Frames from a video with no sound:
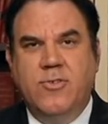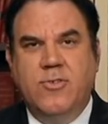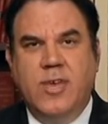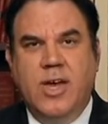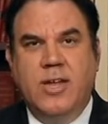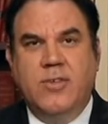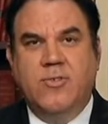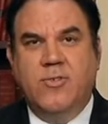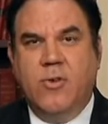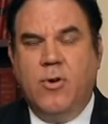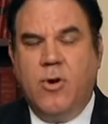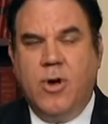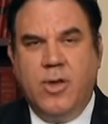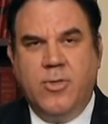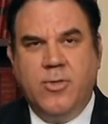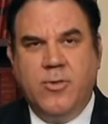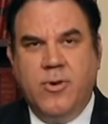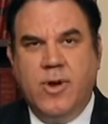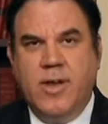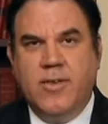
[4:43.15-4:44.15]
decides to
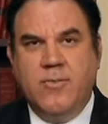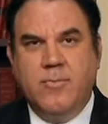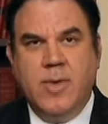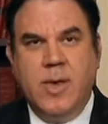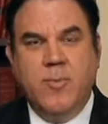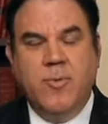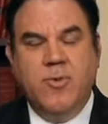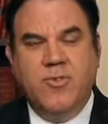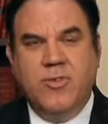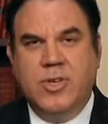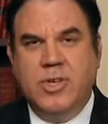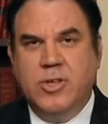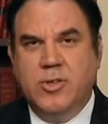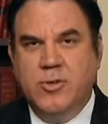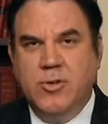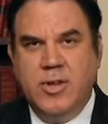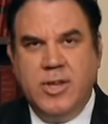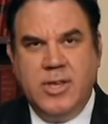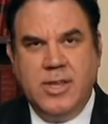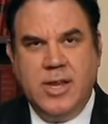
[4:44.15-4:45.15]
authorize members,
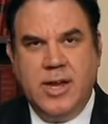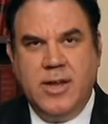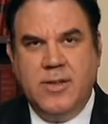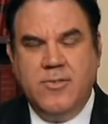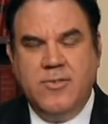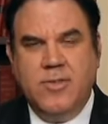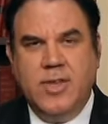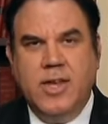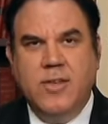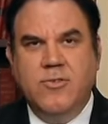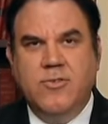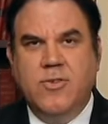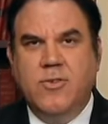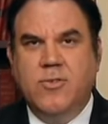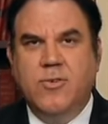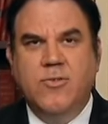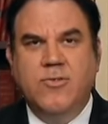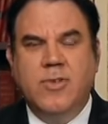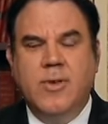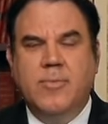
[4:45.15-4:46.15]
including the United States, to
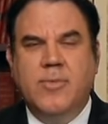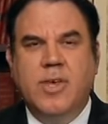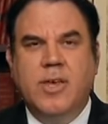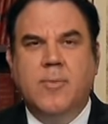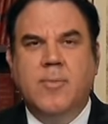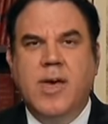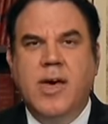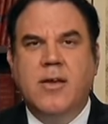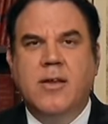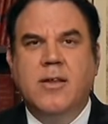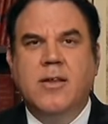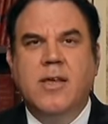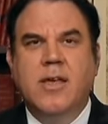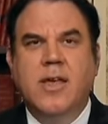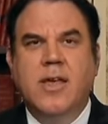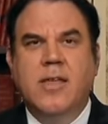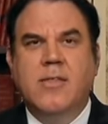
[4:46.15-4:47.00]
do something about it,